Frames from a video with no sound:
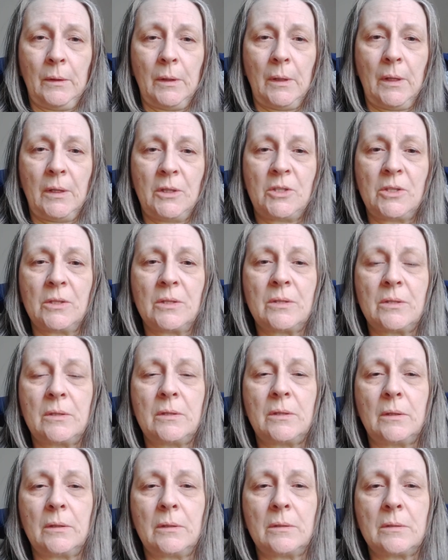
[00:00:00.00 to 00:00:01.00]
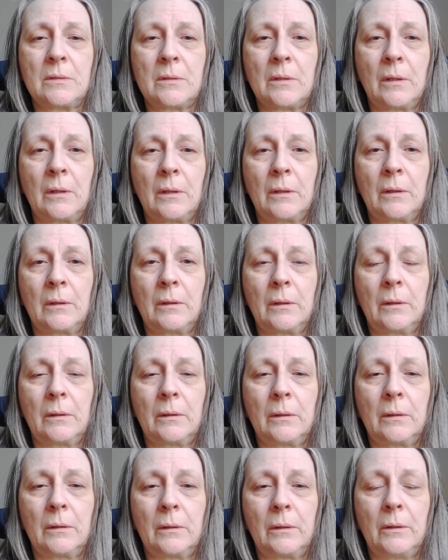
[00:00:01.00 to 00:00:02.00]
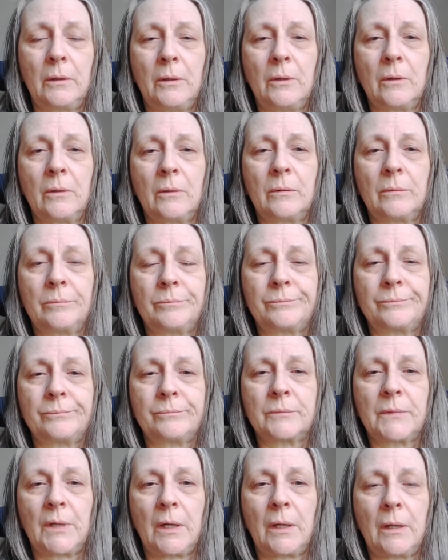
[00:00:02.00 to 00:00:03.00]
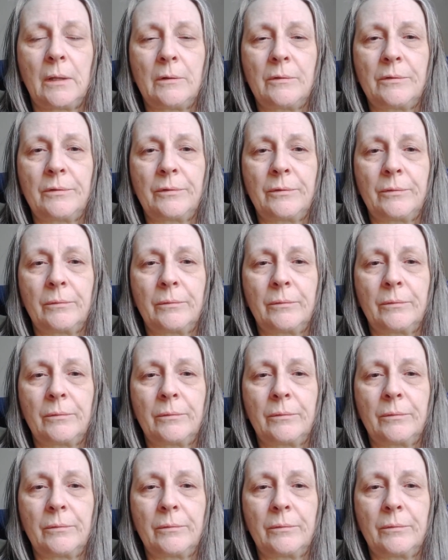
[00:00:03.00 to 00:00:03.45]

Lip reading: it just is, kind of